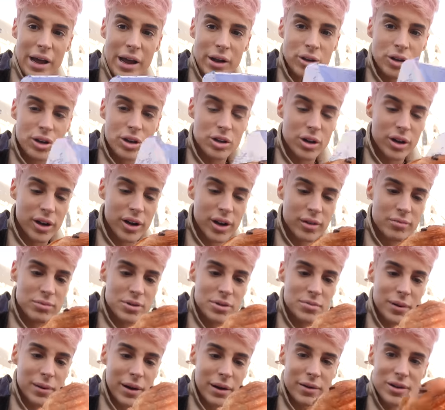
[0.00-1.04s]
I could not come to
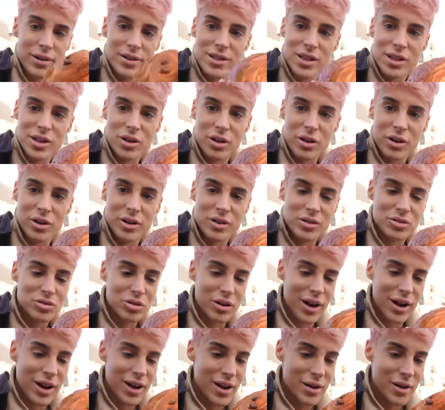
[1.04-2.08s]
Paris and not
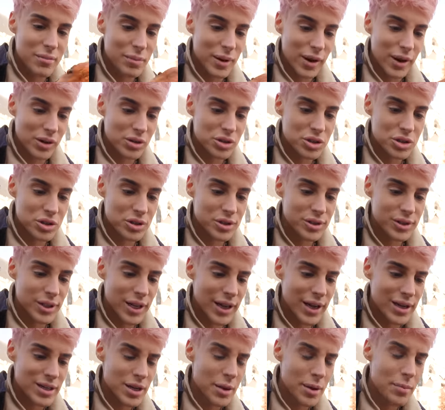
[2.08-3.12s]
try a pain au chocolat.